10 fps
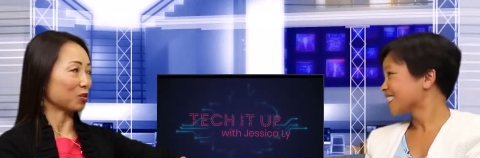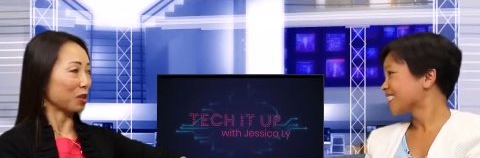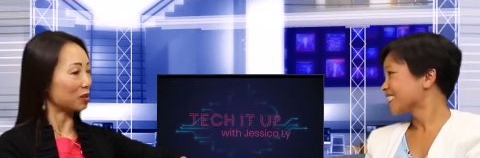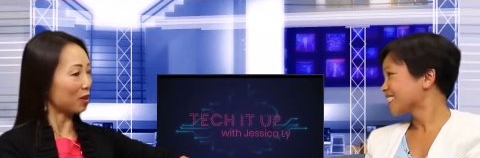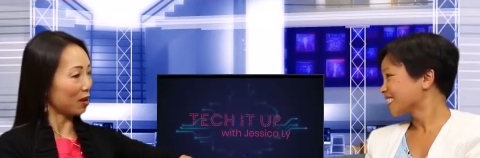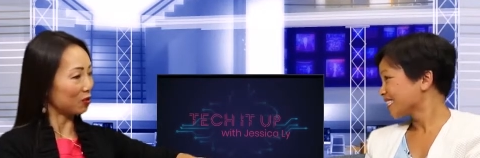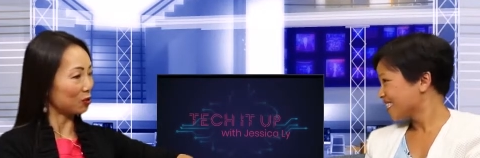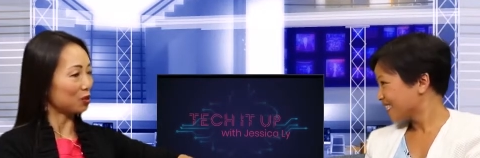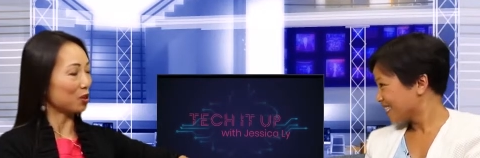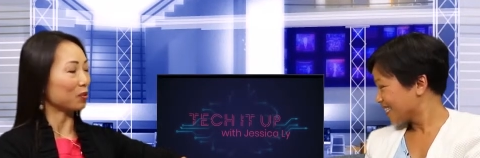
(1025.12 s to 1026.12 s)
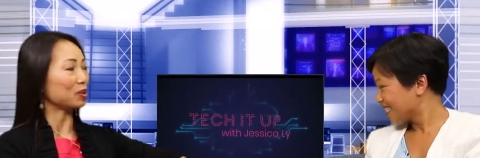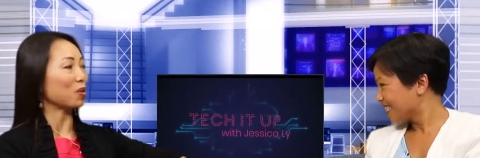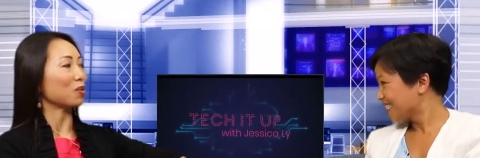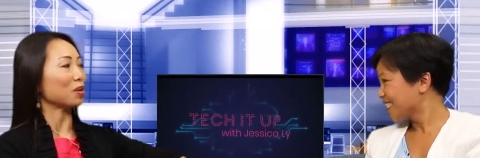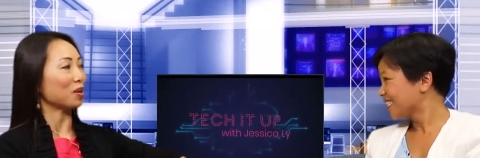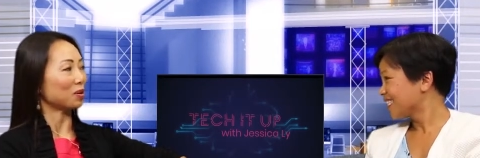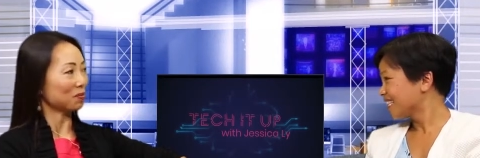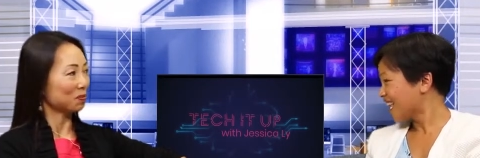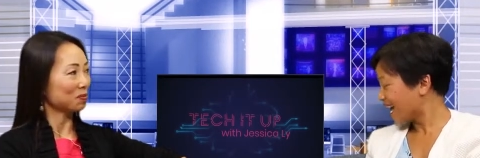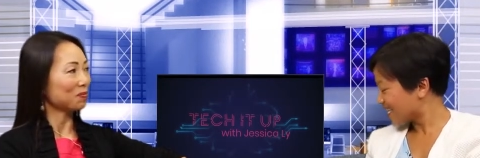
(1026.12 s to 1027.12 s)
Speaker 1: so it's great to have you share what's going
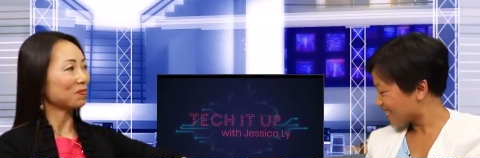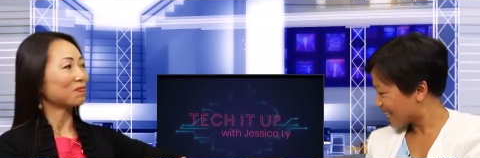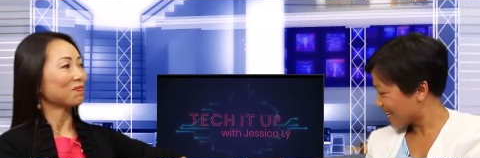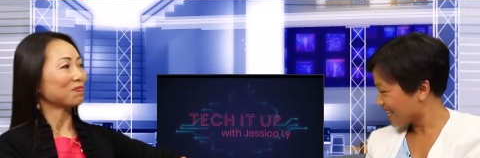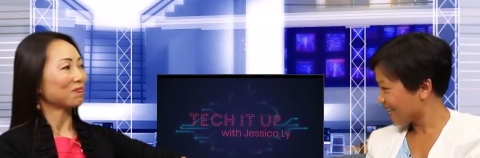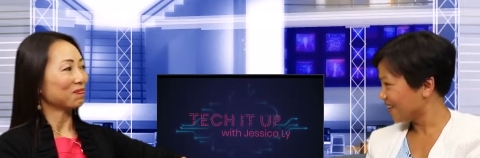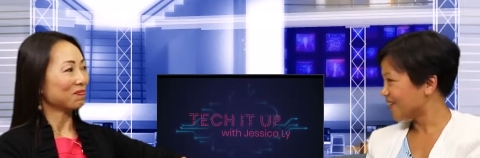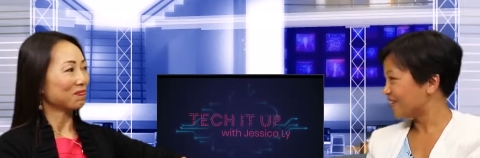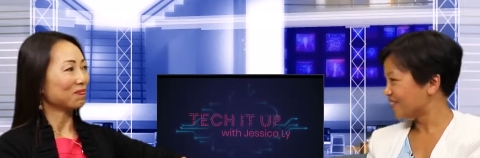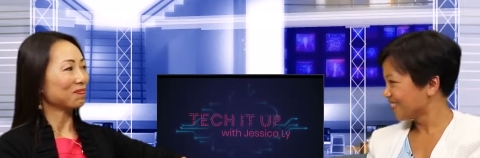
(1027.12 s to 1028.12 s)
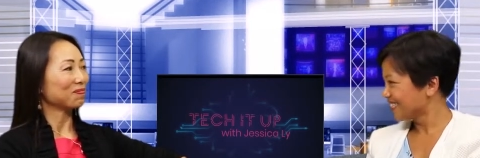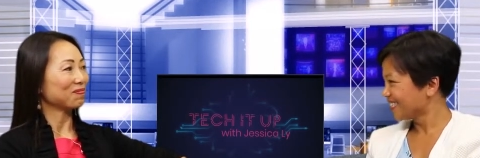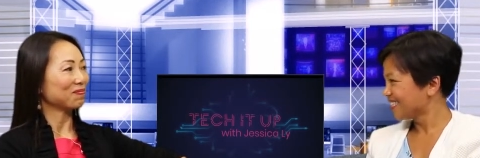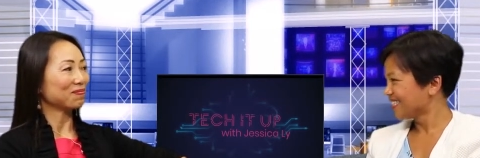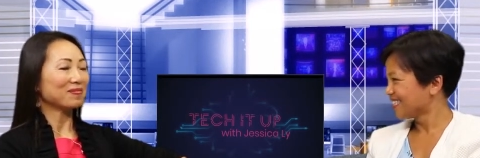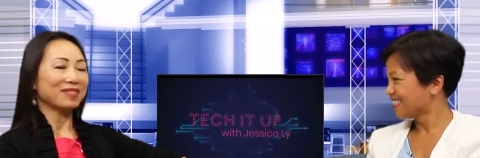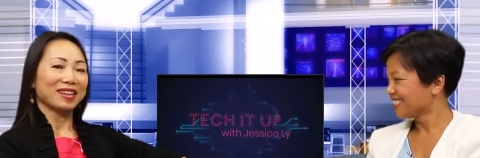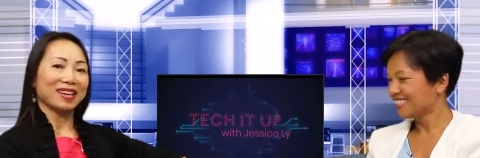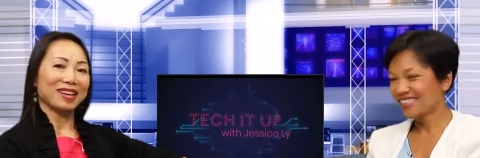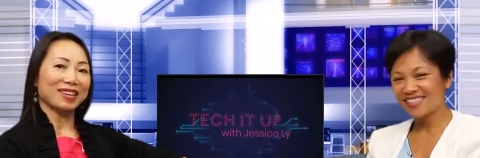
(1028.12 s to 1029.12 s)
on. Yes, thank you.
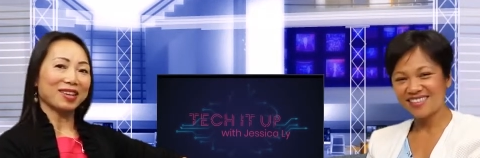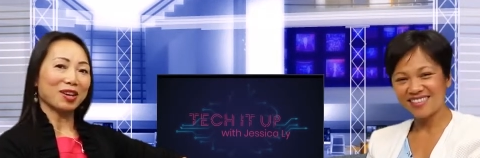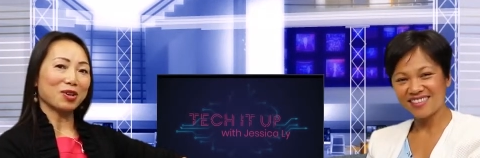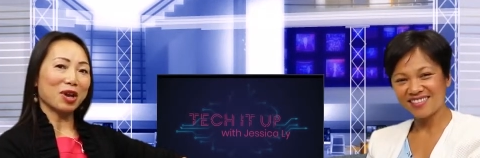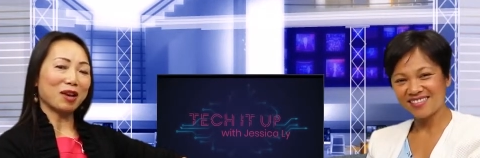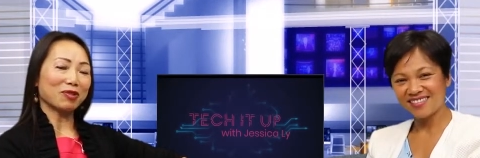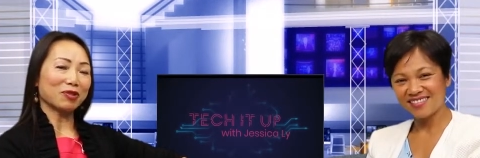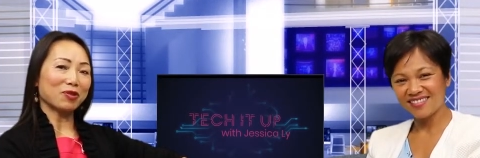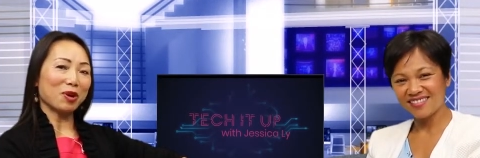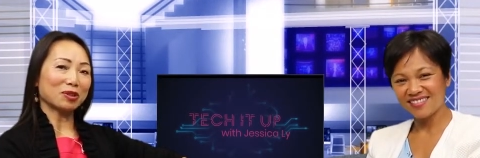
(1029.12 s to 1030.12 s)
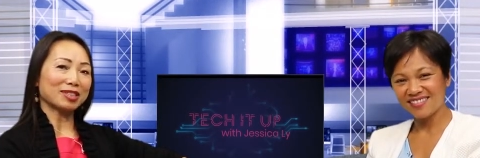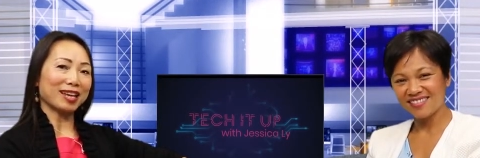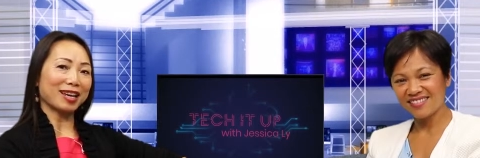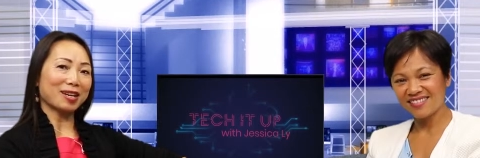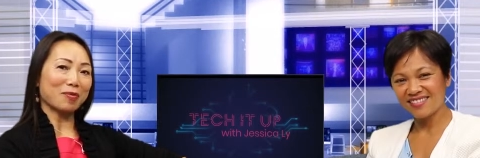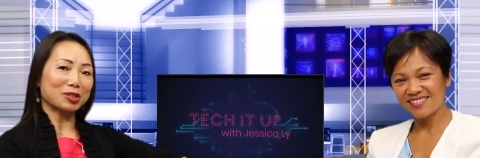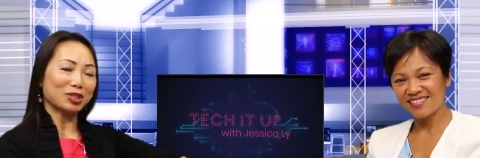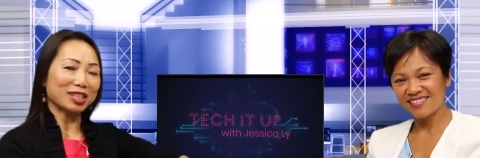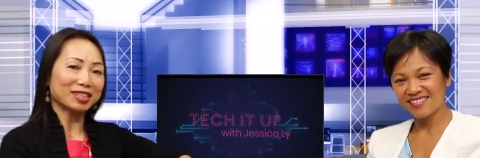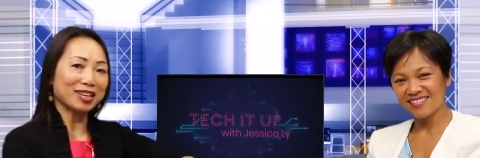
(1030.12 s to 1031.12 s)
There you have it, folks. Take it up
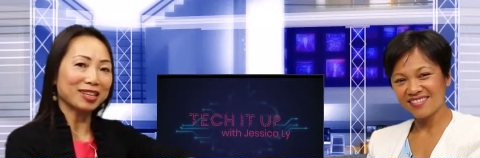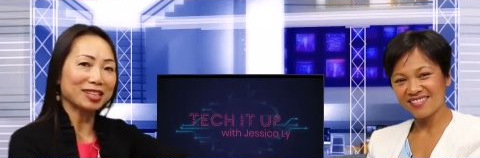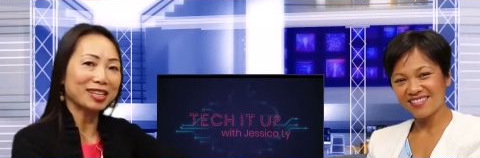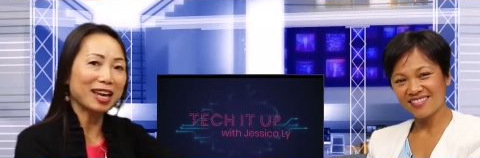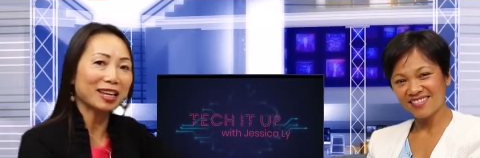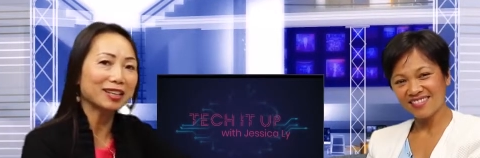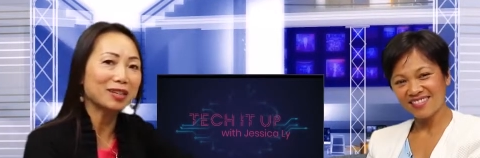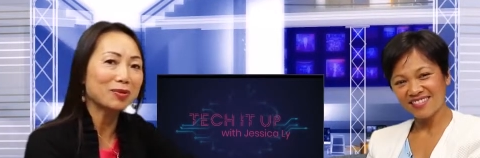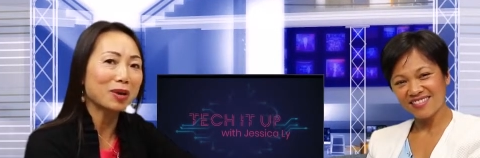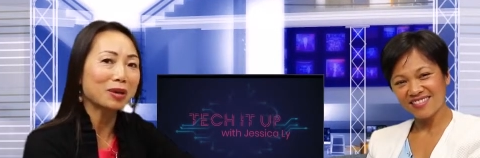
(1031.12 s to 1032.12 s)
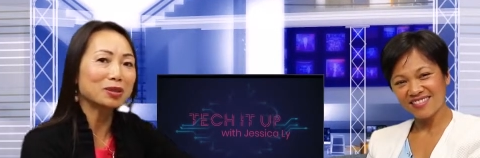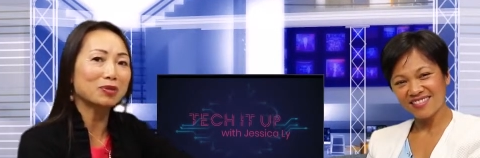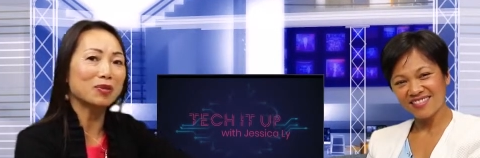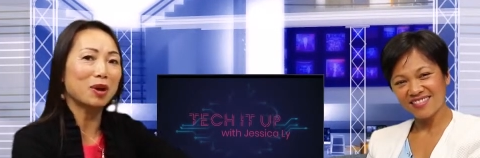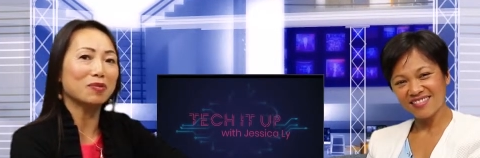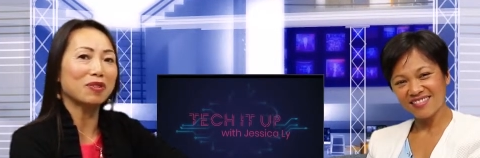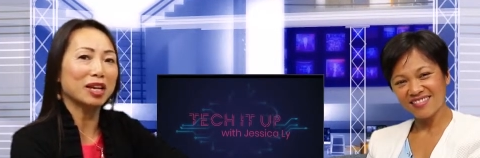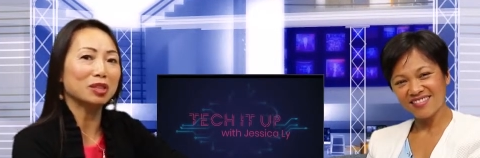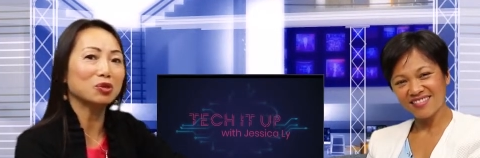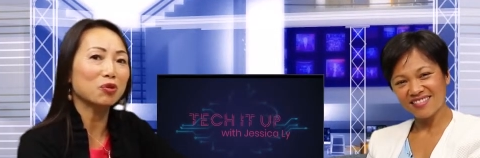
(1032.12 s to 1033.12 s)
with Jessica Lee, Kathleen Rouse from
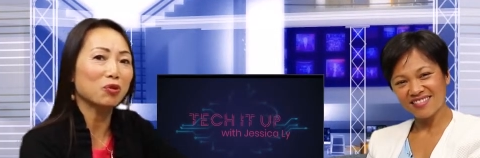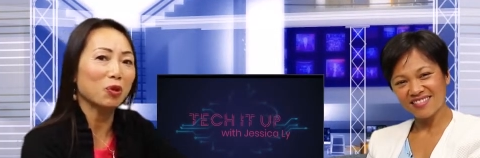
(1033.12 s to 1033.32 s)
Financial